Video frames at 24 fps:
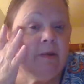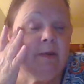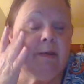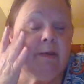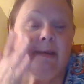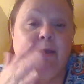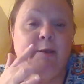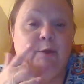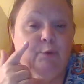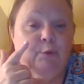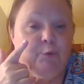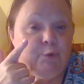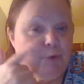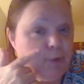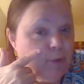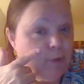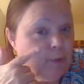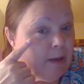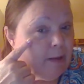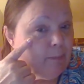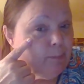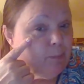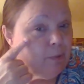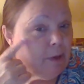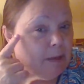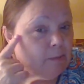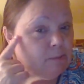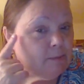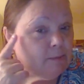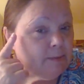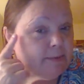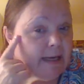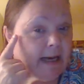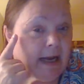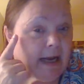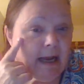and you do have
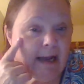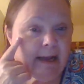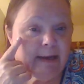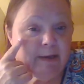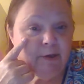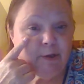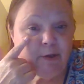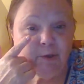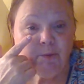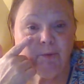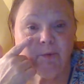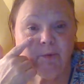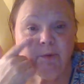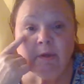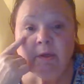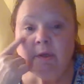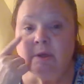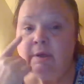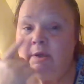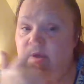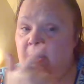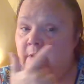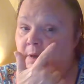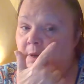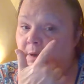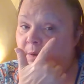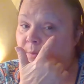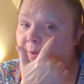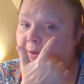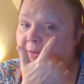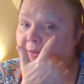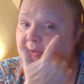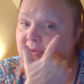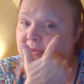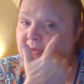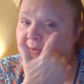problems like I do,
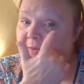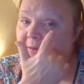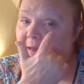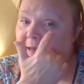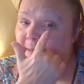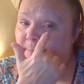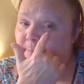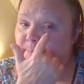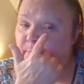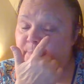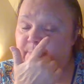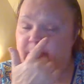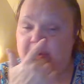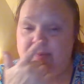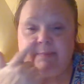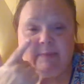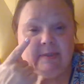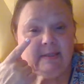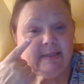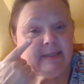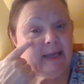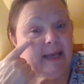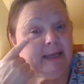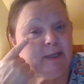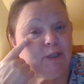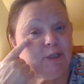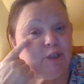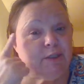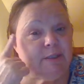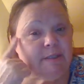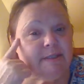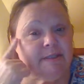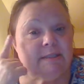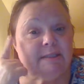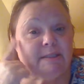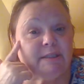with the
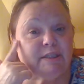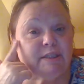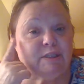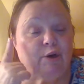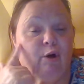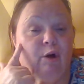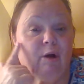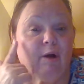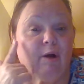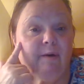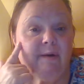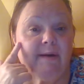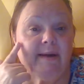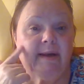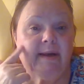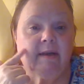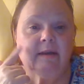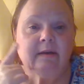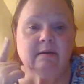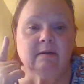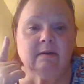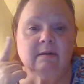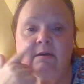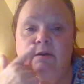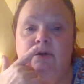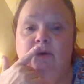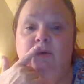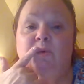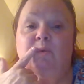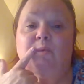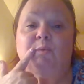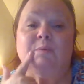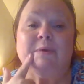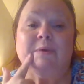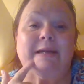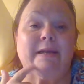hyperpigmentation, scarring,
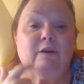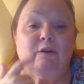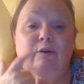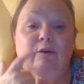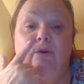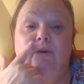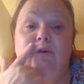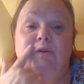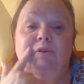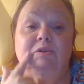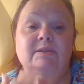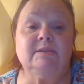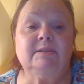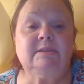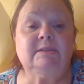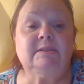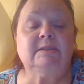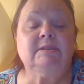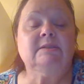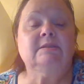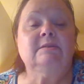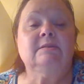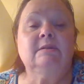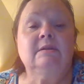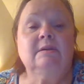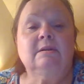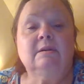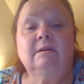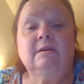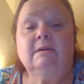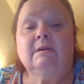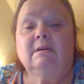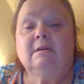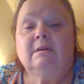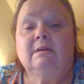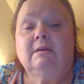wrinkles,
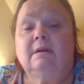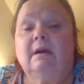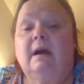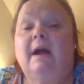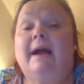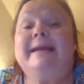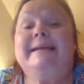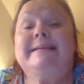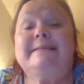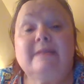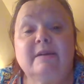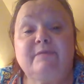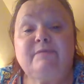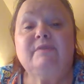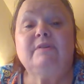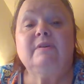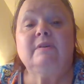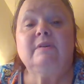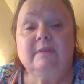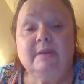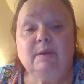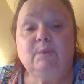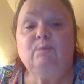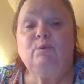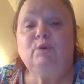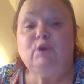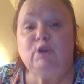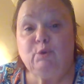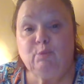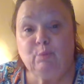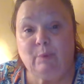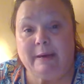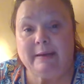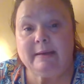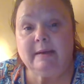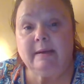I definitely would
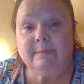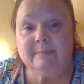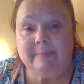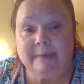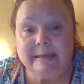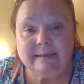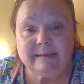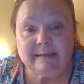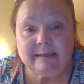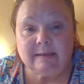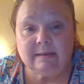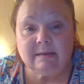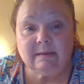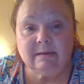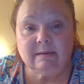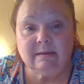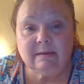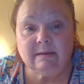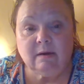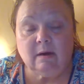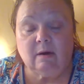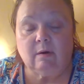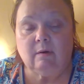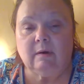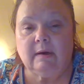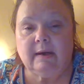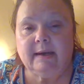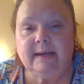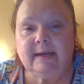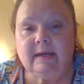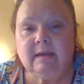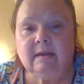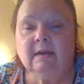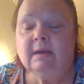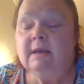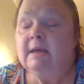recommend it, all
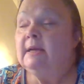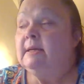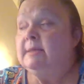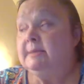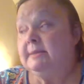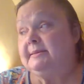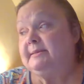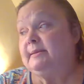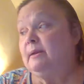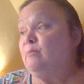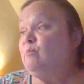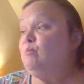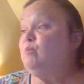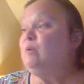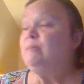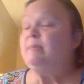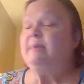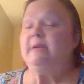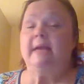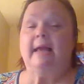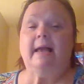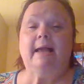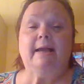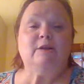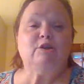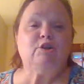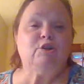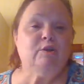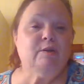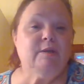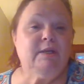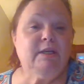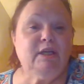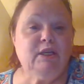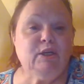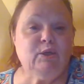right? Some women
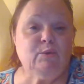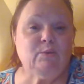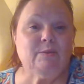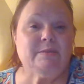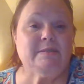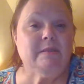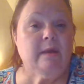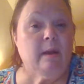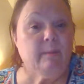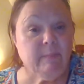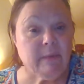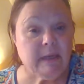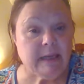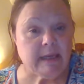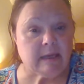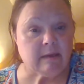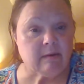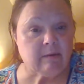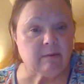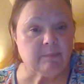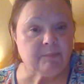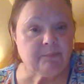actually use numbing